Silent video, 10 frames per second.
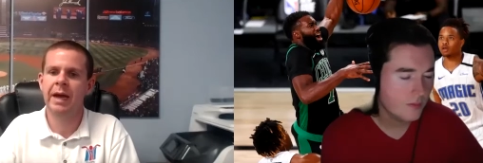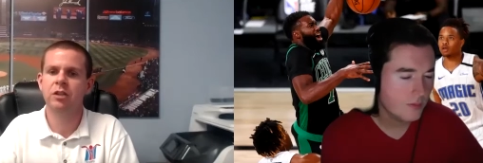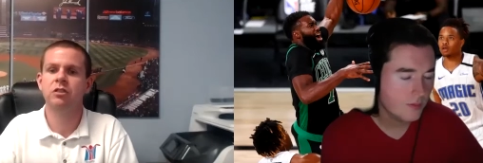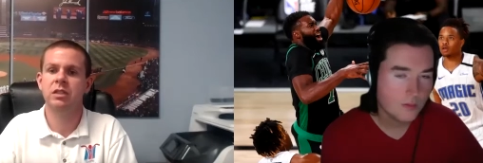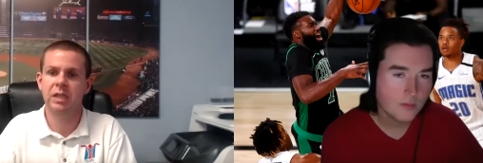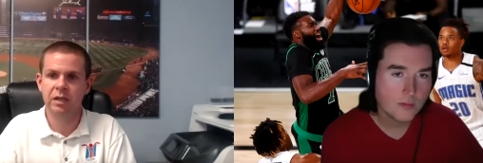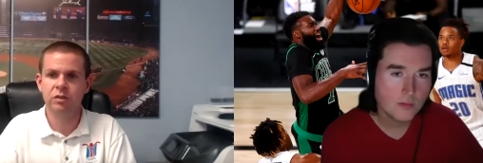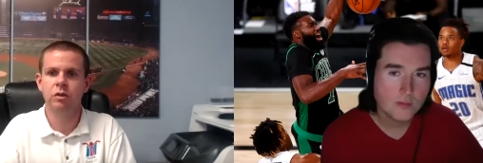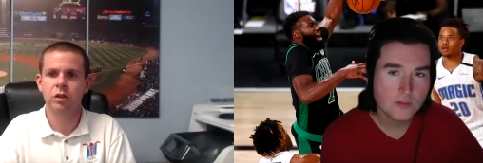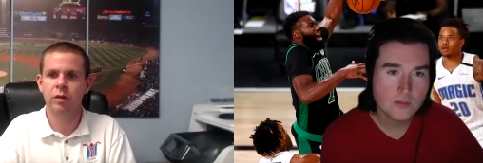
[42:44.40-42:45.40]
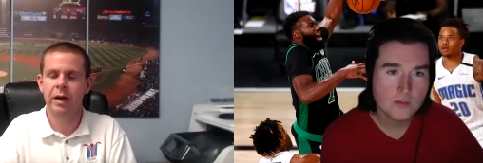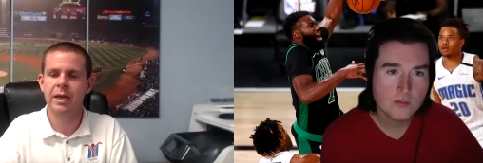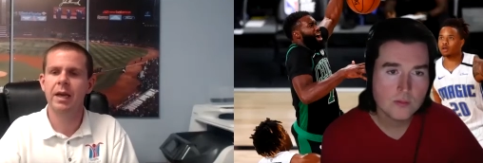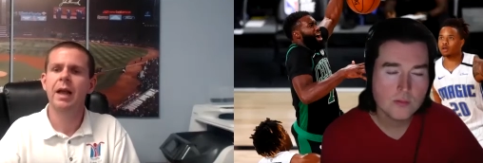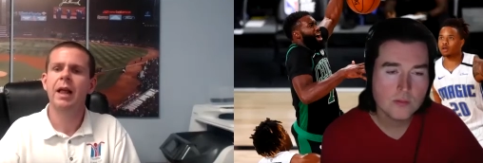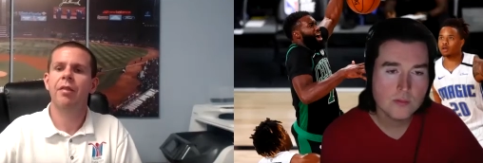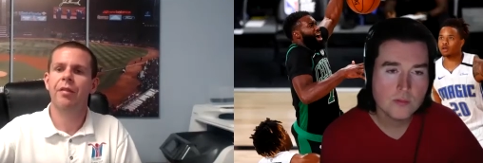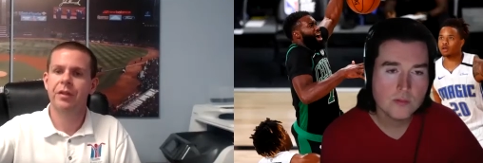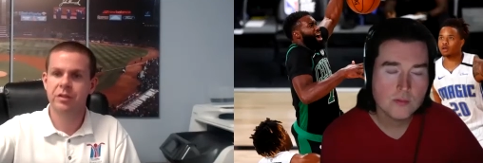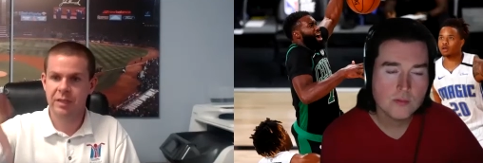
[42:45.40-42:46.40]
Speaker 1: actually does look like
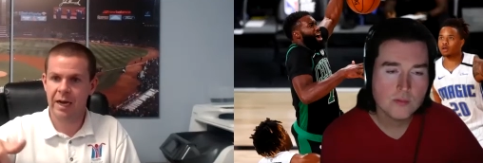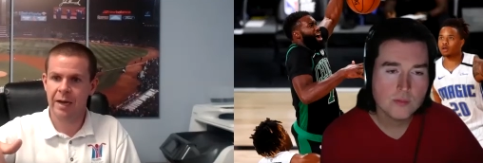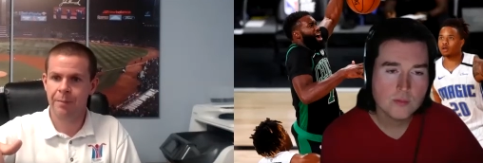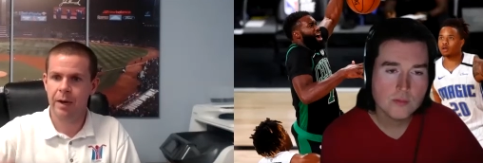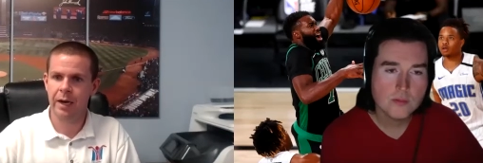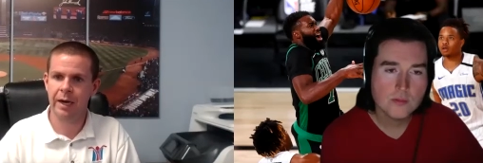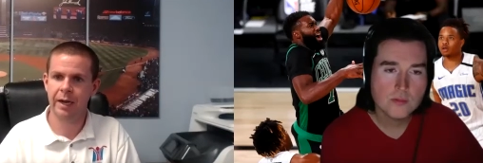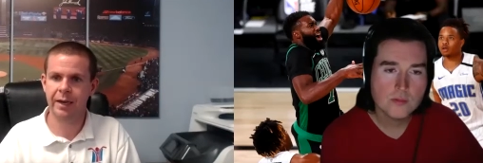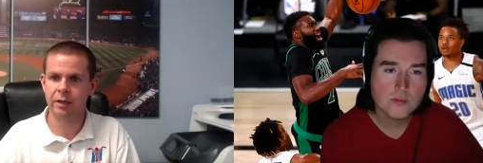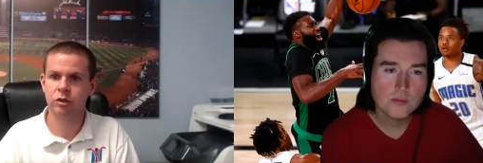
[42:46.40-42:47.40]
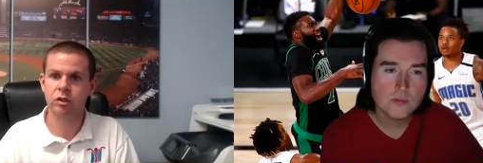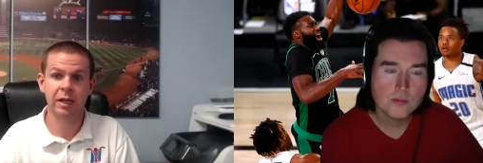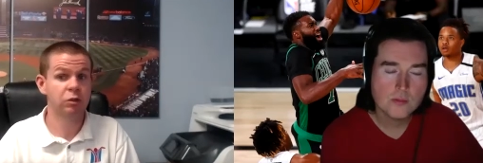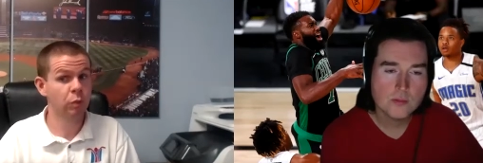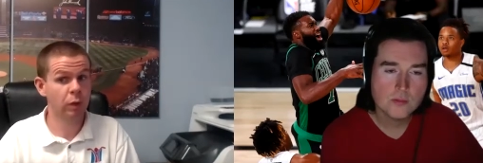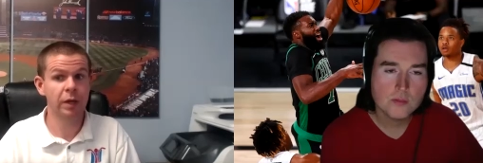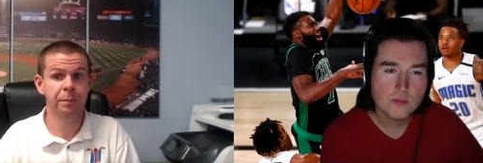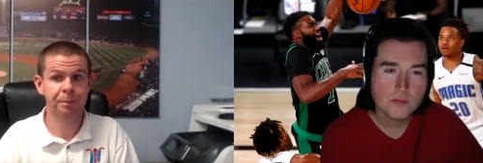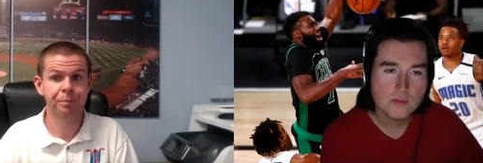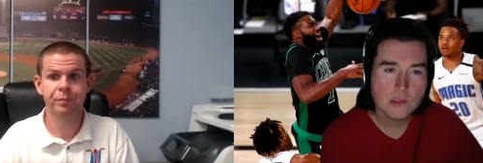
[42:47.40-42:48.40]
this time uh, next next week.
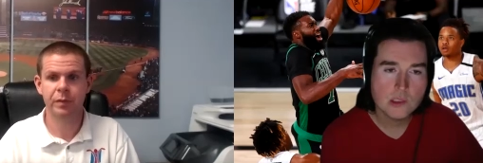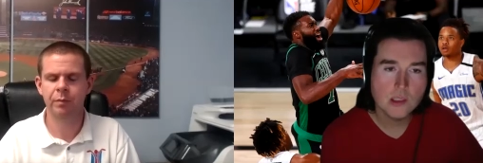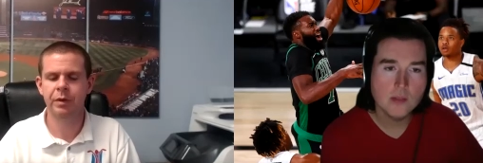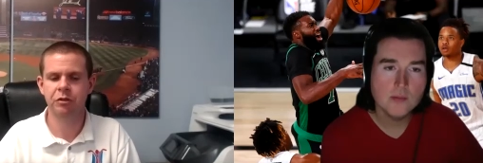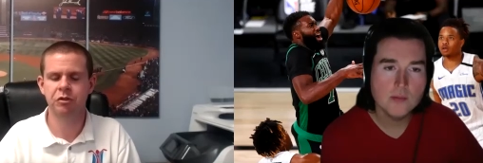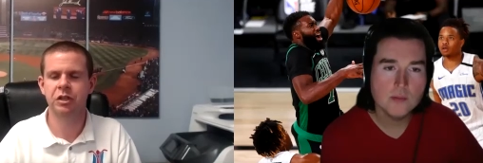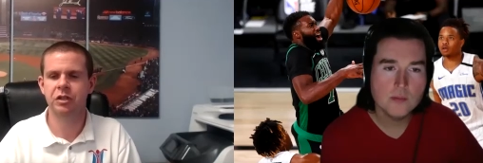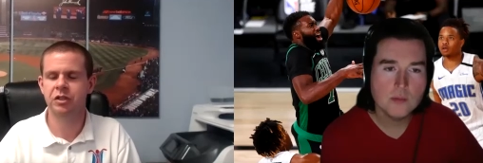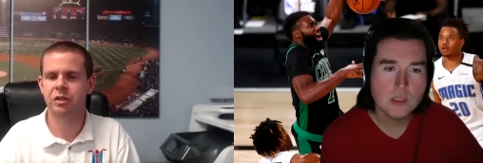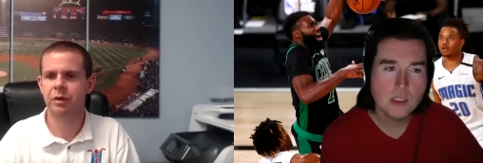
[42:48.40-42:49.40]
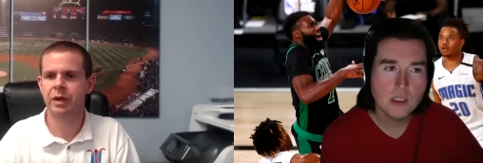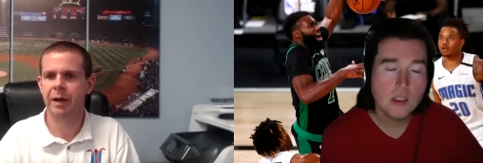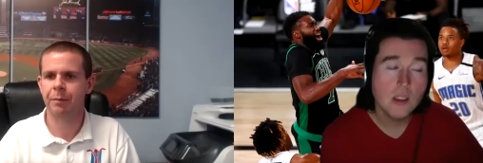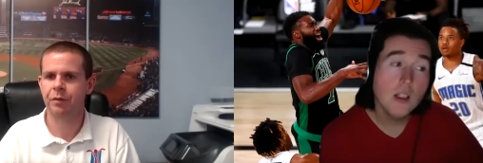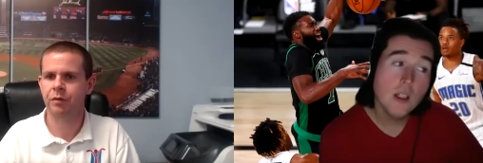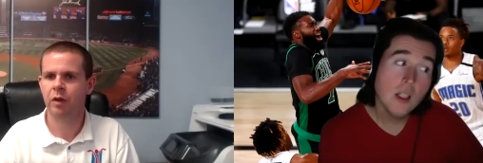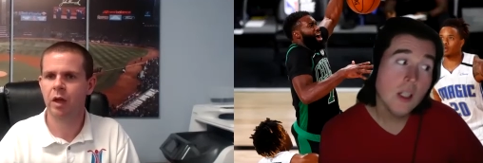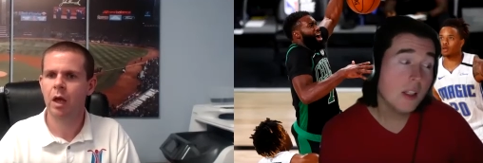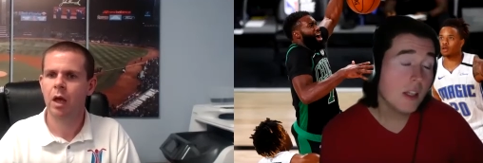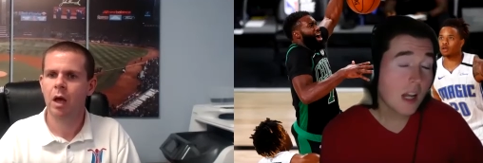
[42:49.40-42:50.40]
Yeah. It'll be interesting to see what happens.
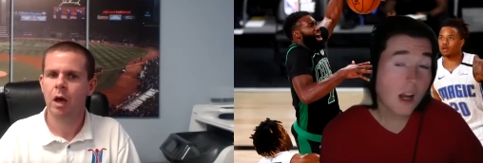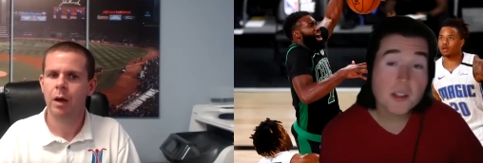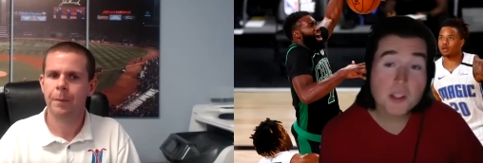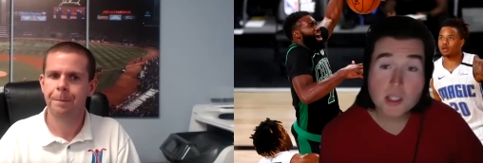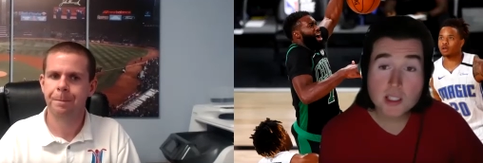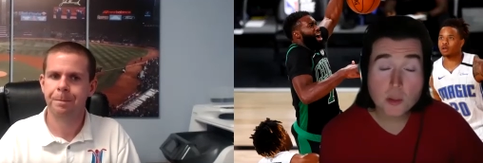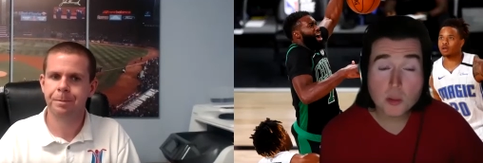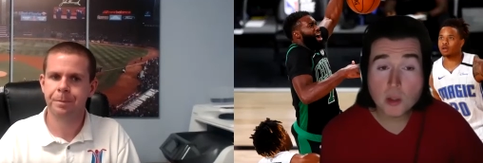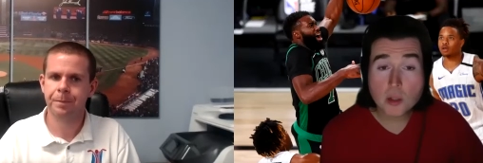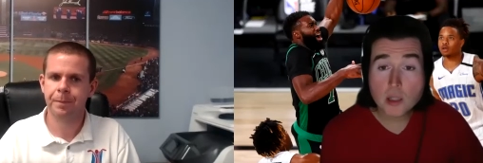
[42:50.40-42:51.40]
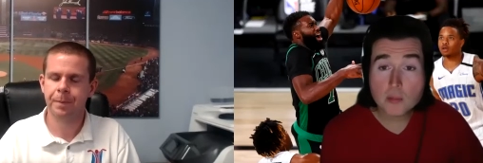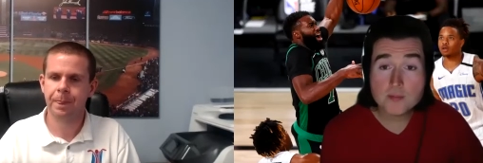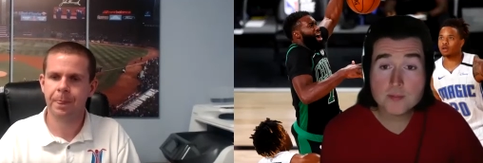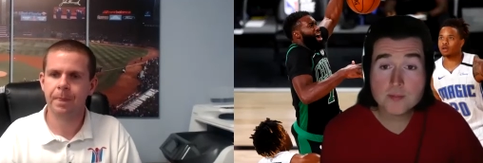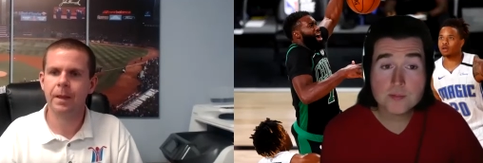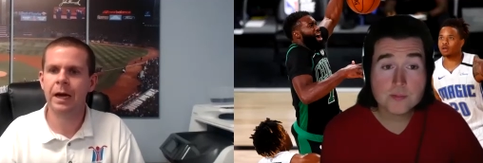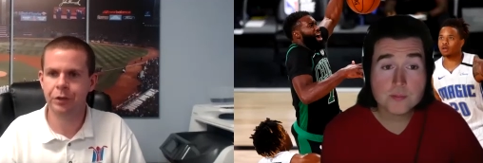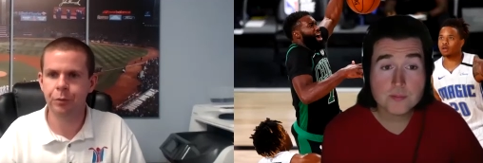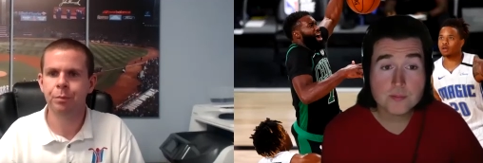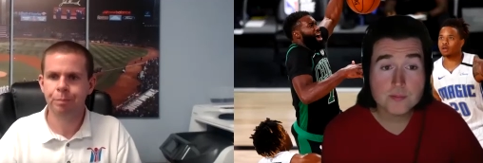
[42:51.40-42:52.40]
Speaker 2: Yeah, I mean, do you think they'll blow it up?
Speaker 1: I
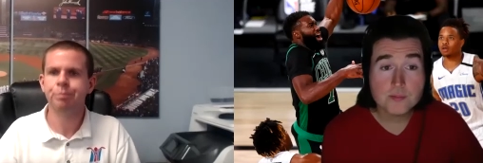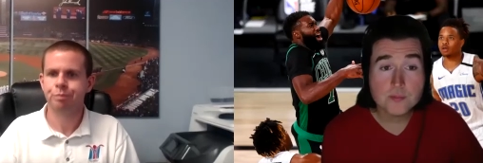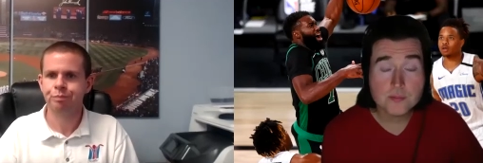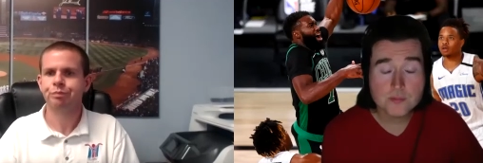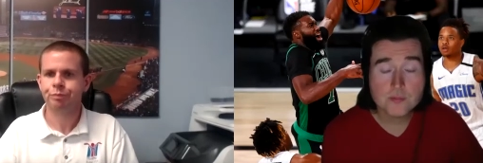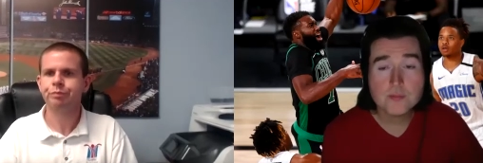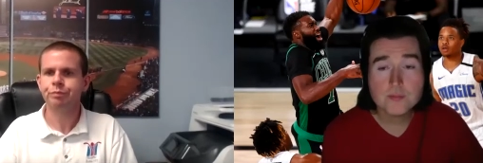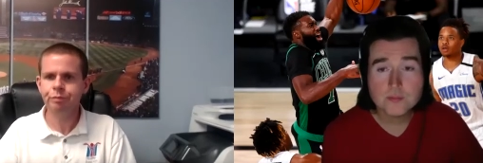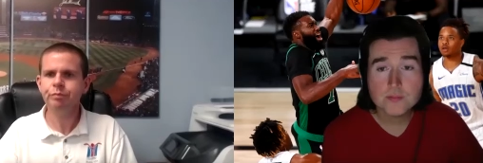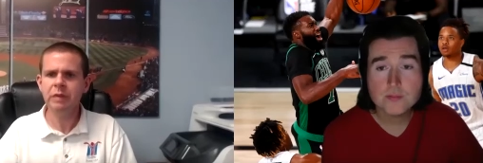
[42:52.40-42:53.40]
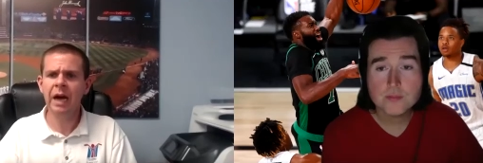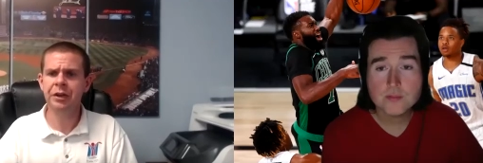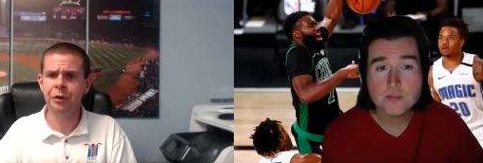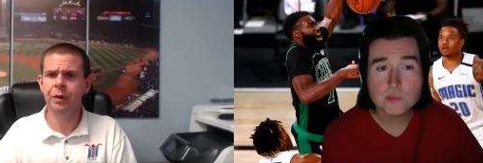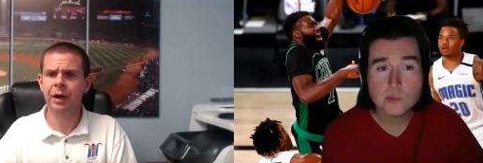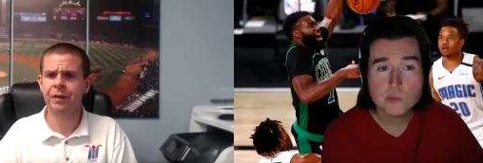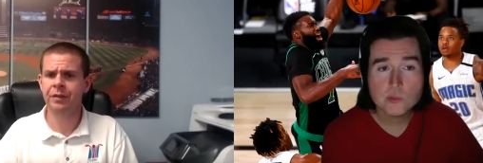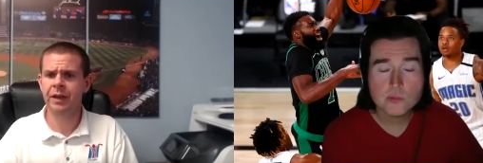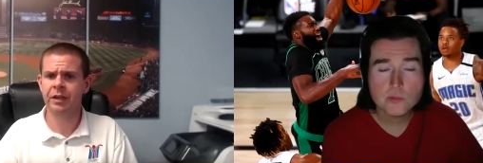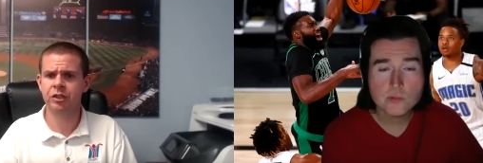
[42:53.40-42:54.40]
do. I do. I think
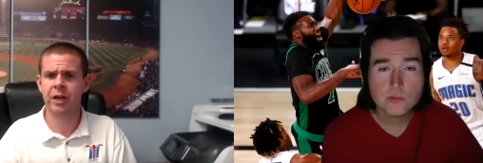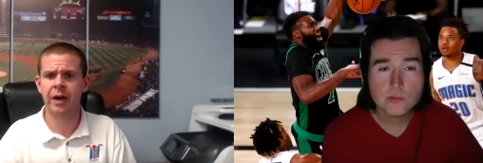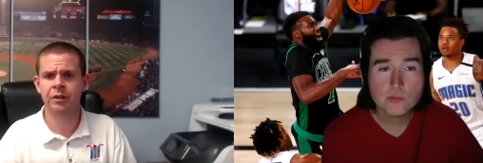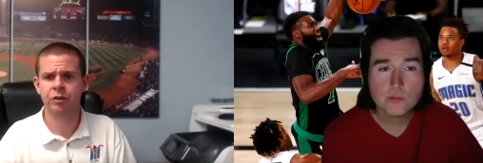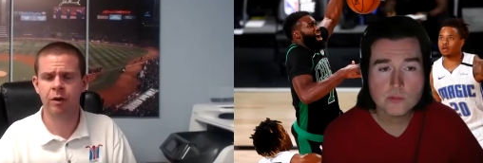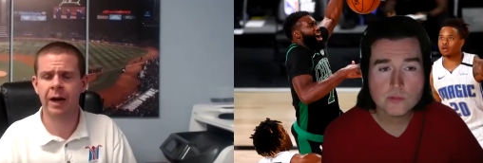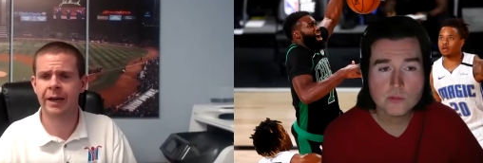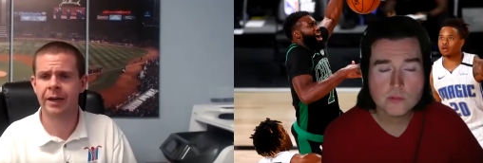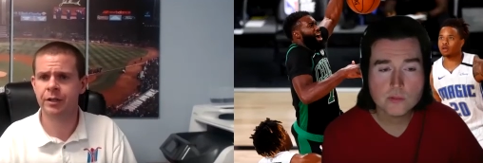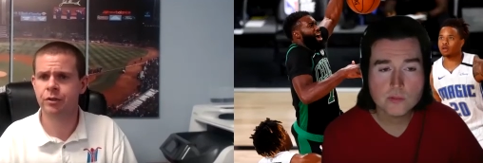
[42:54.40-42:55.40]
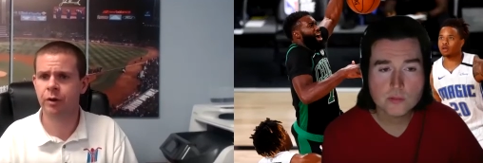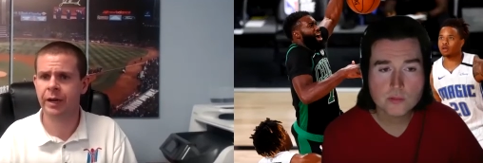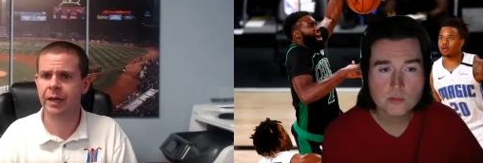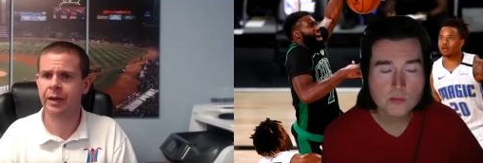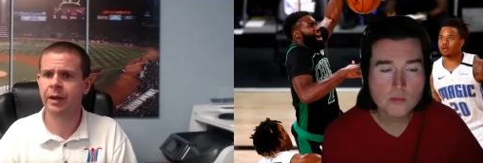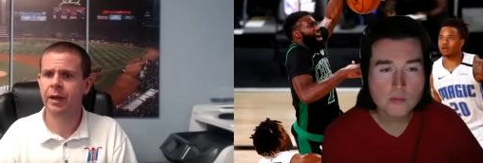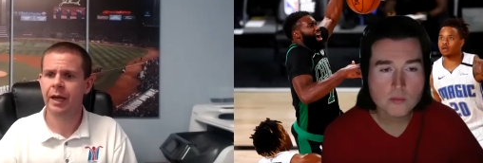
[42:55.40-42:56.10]
they're going to start and try to trade